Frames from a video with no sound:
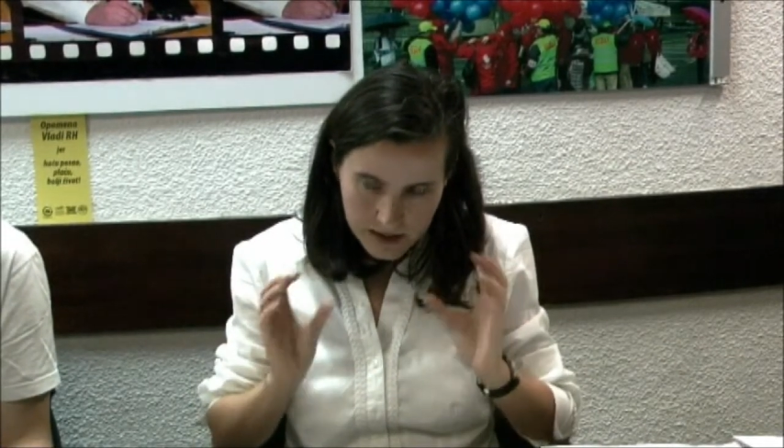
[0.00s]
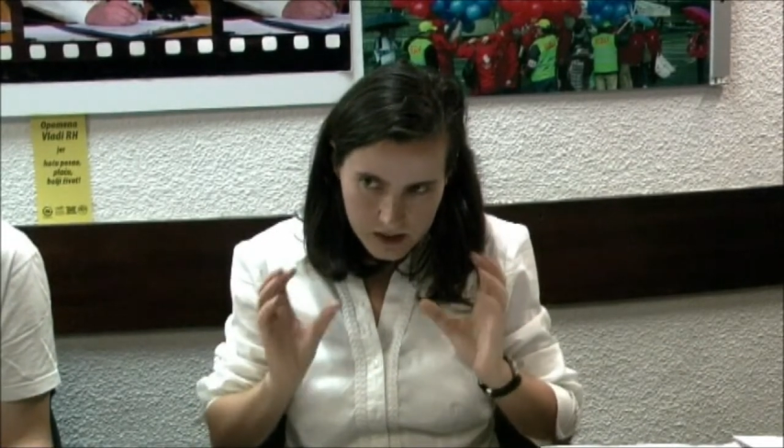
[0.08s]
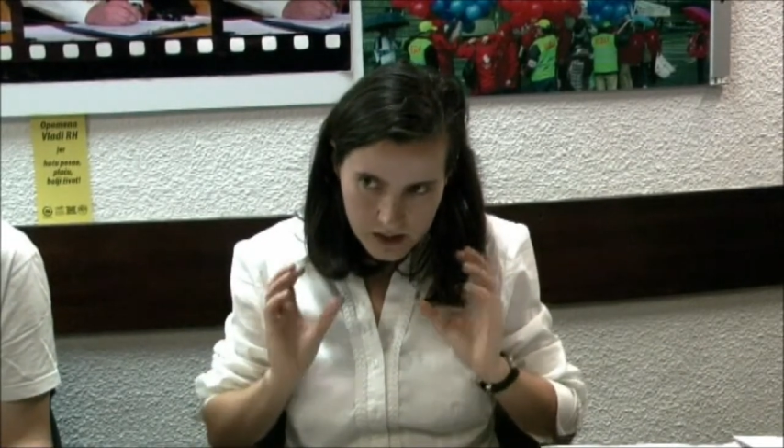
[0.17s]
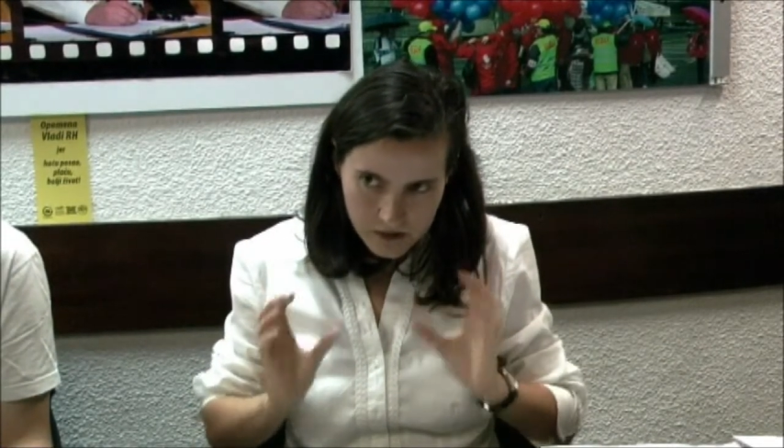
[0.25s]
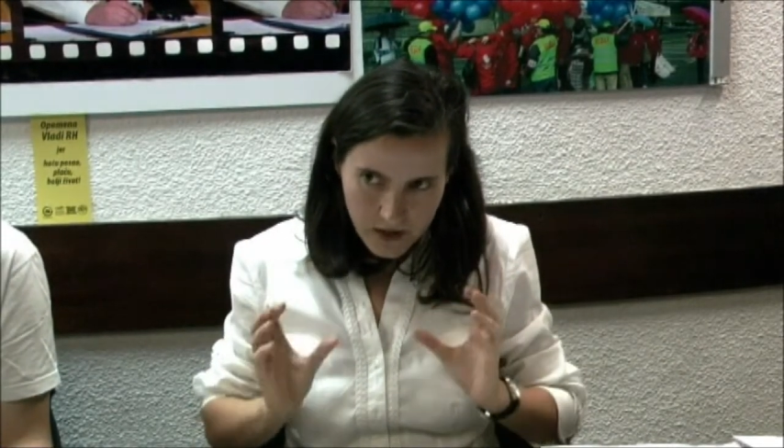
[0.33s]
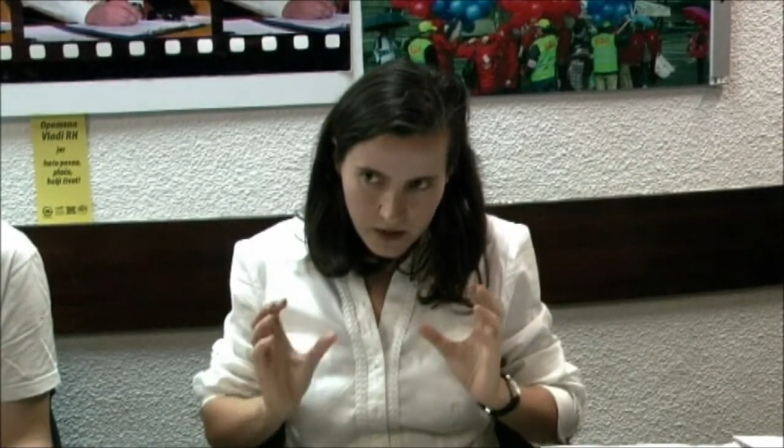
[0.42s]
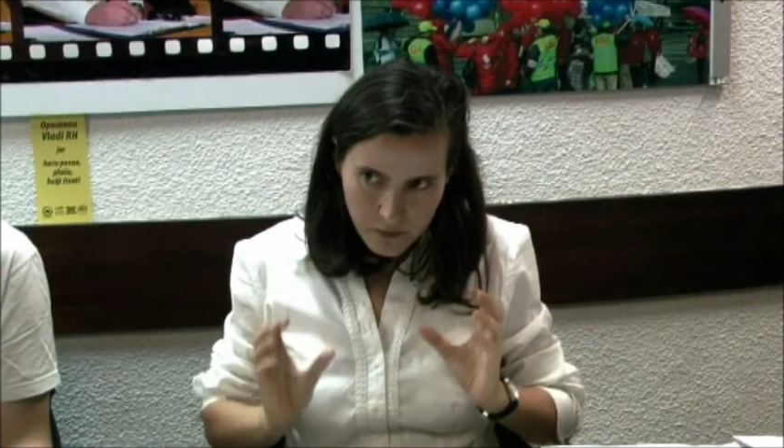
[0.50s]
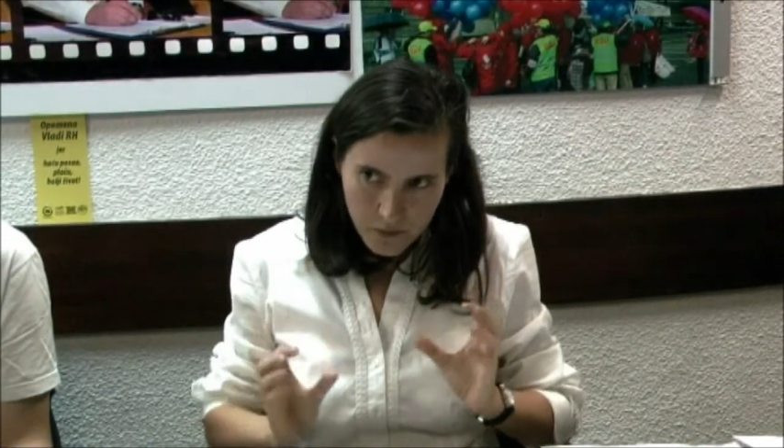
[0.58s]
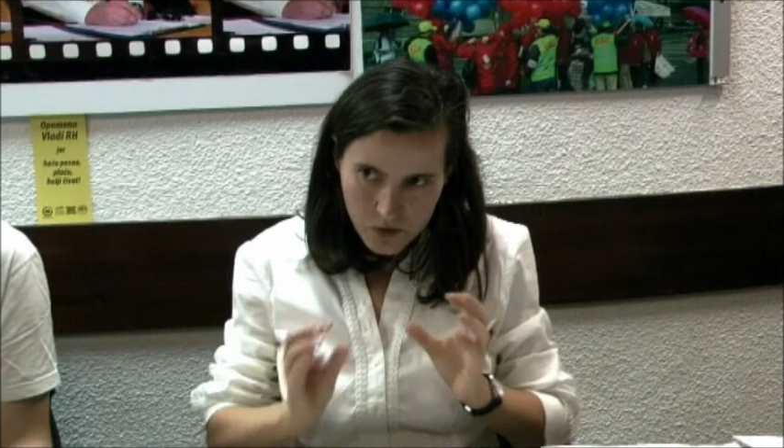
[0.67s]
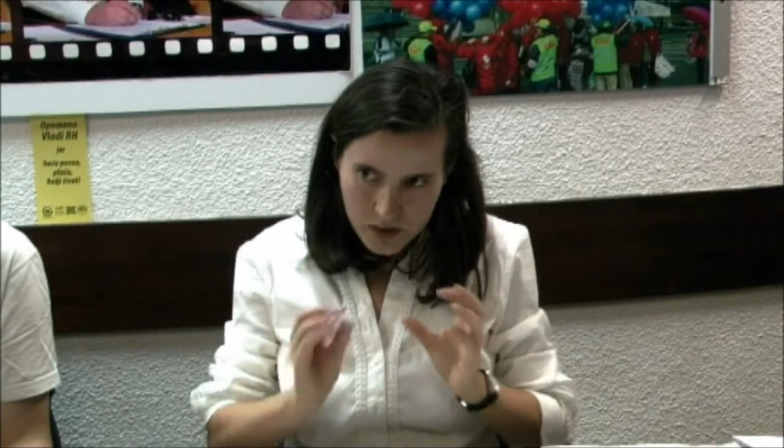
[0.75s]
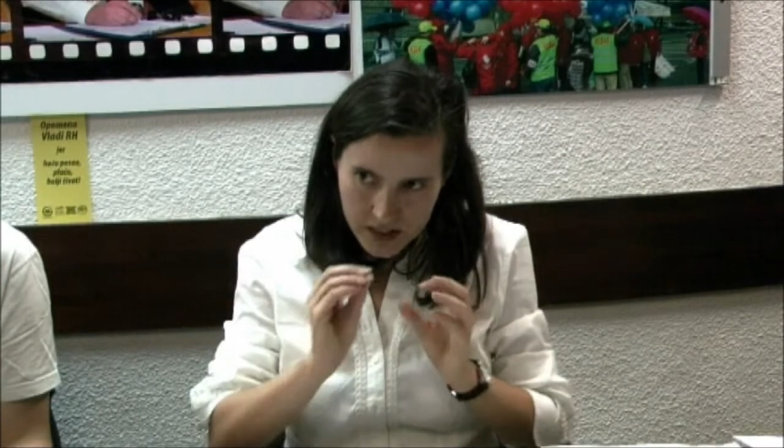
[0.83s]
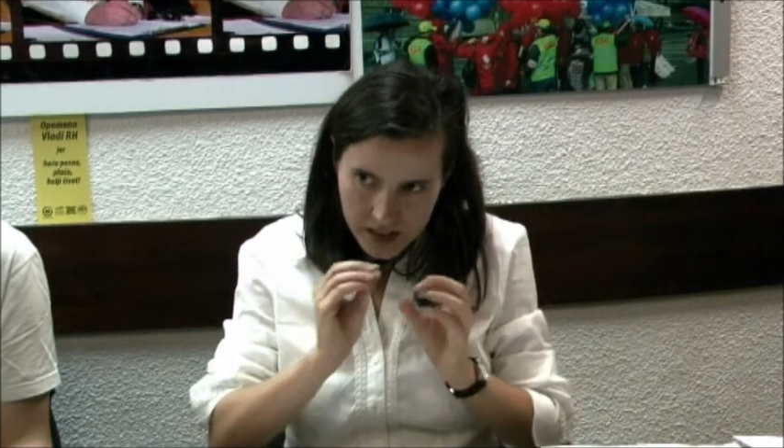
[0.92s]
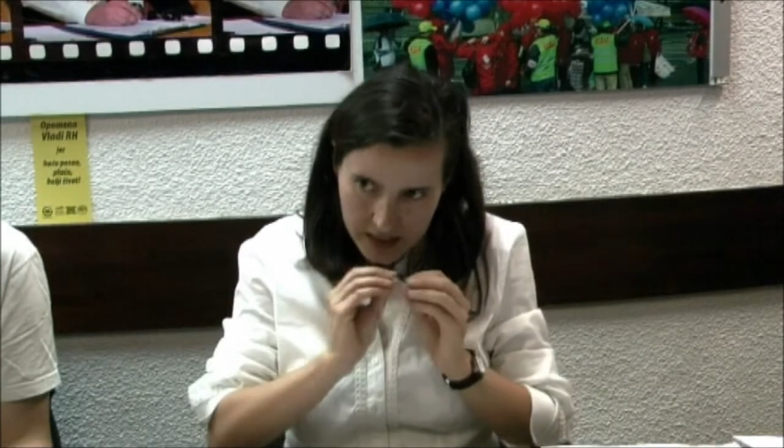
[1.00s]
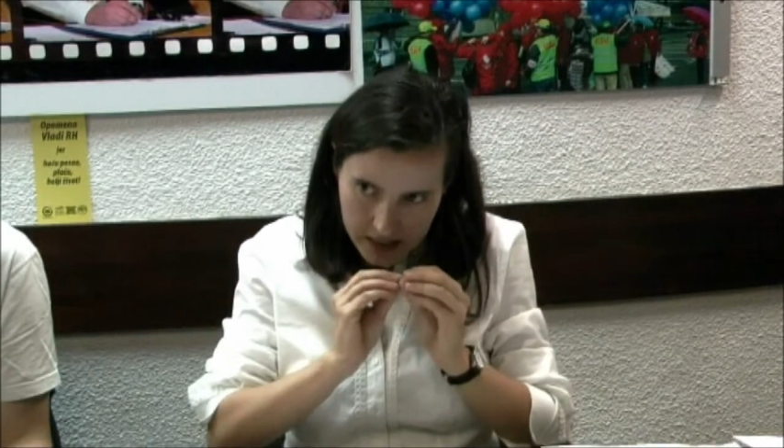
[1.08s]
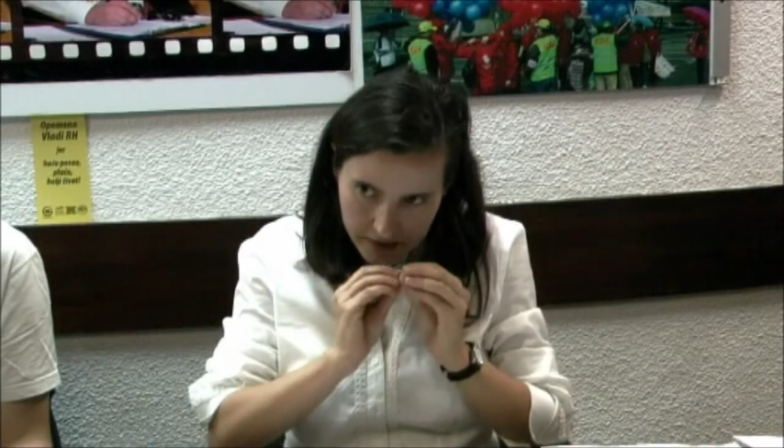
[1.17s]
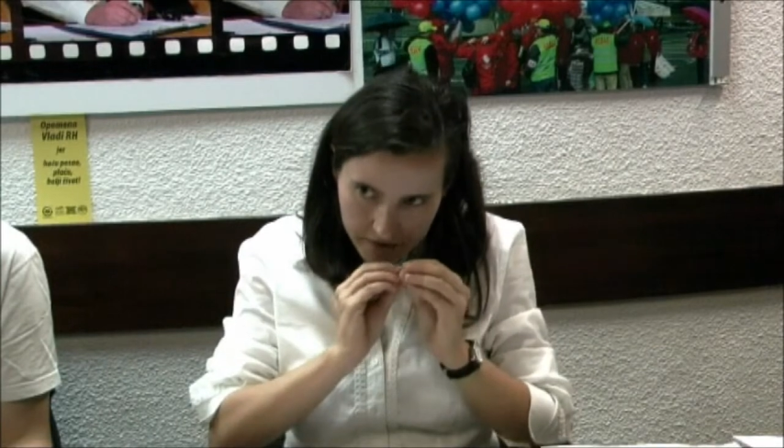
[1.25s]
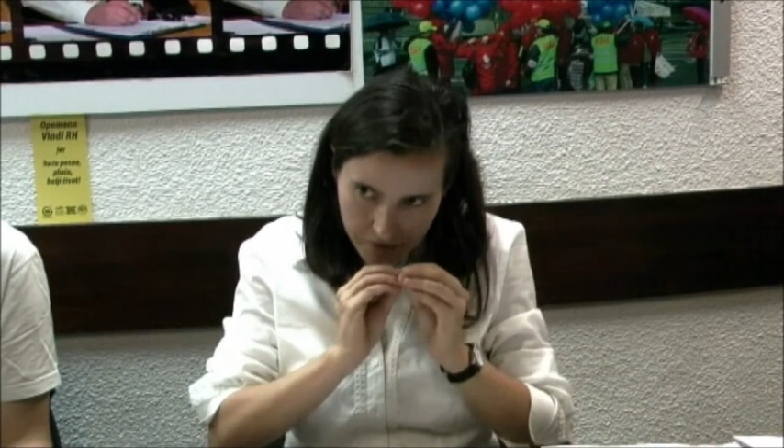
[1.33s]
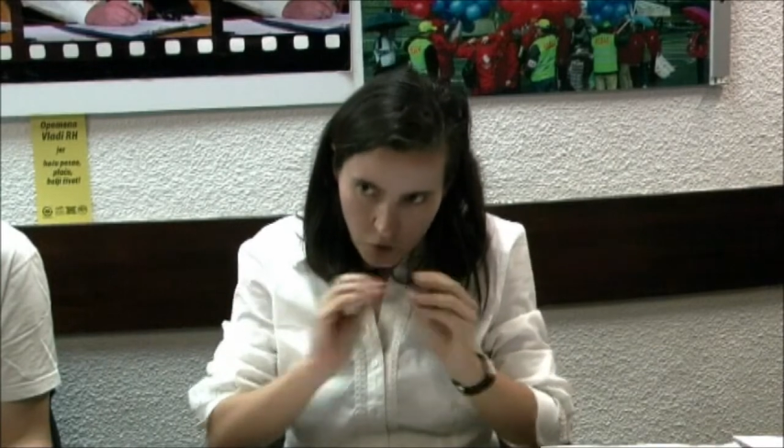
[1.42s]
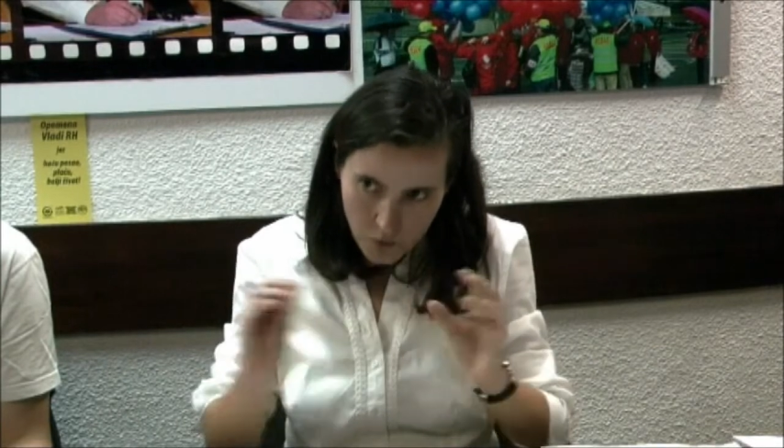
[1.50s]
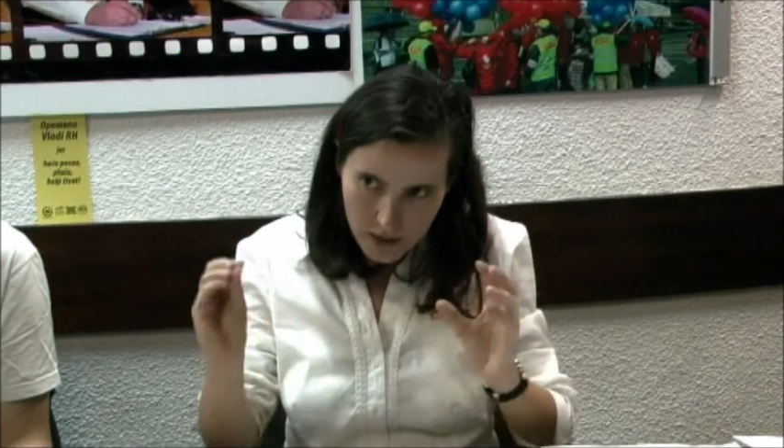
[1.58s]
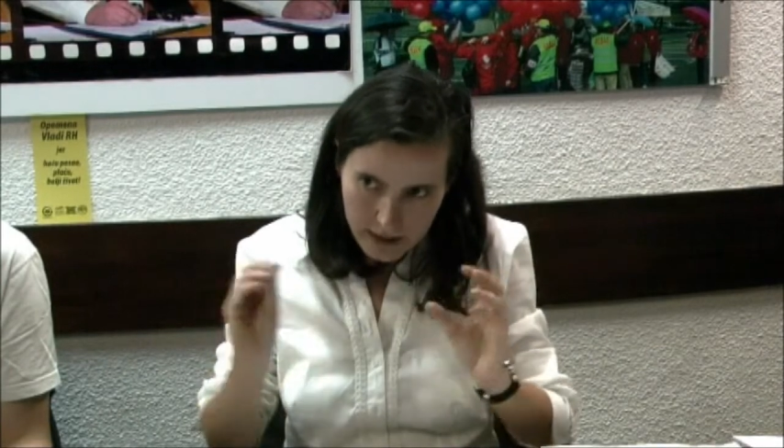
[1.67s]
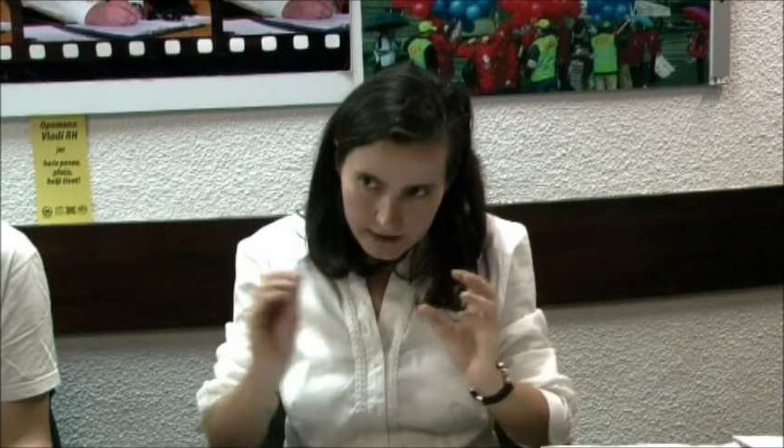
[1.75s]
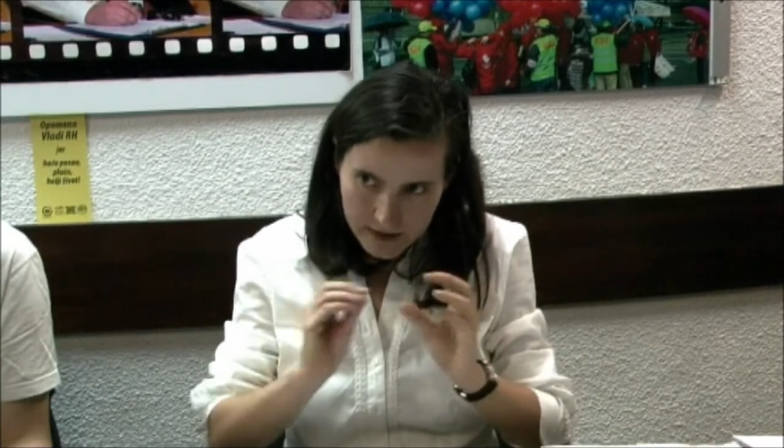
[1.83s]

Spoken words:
This is very important. It's a formula